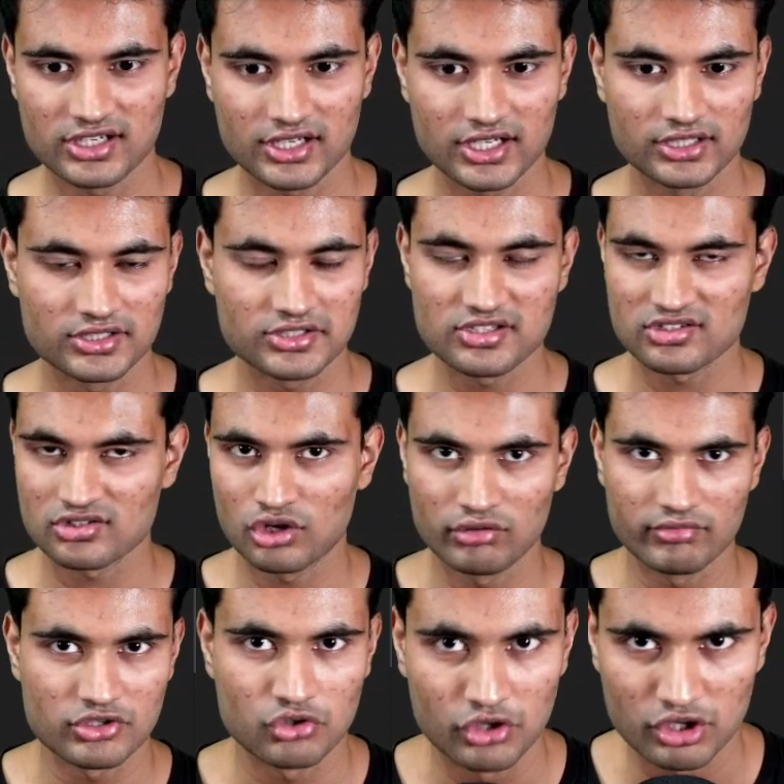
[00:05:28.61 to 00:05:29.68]
hey, this is
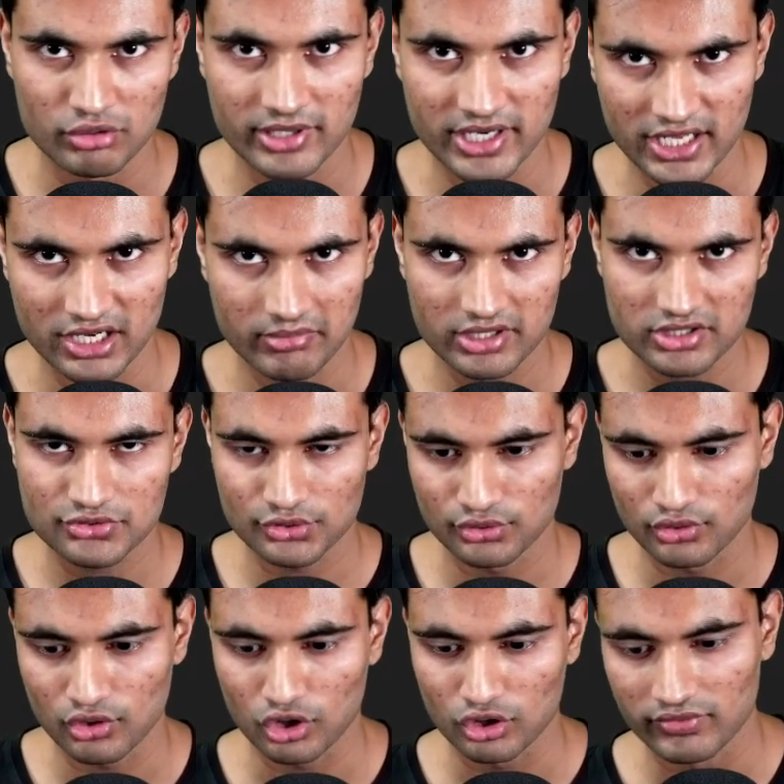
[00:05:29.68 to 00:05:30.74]
always going to be dynamic. So
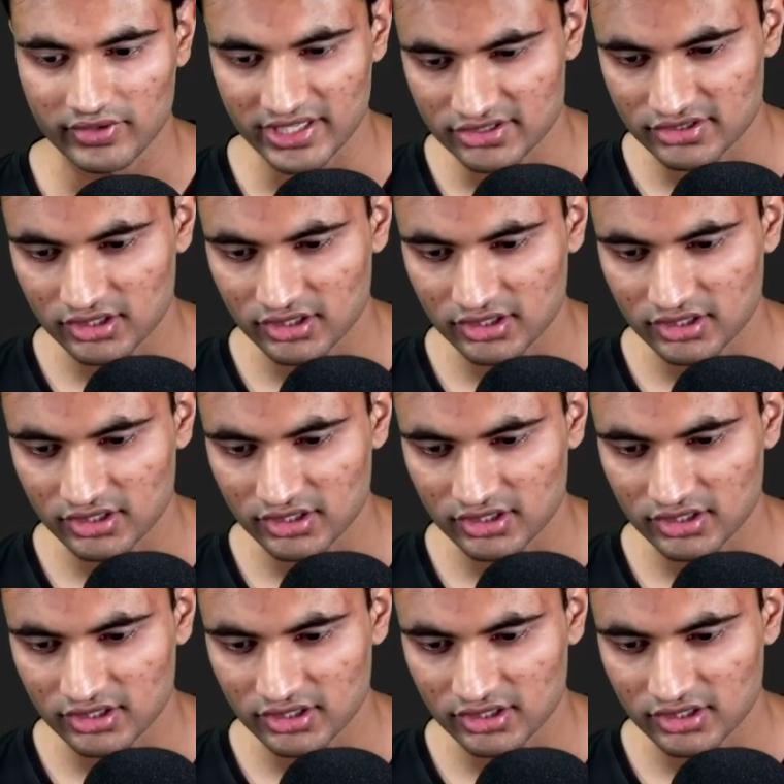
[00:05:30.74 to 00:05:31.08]
always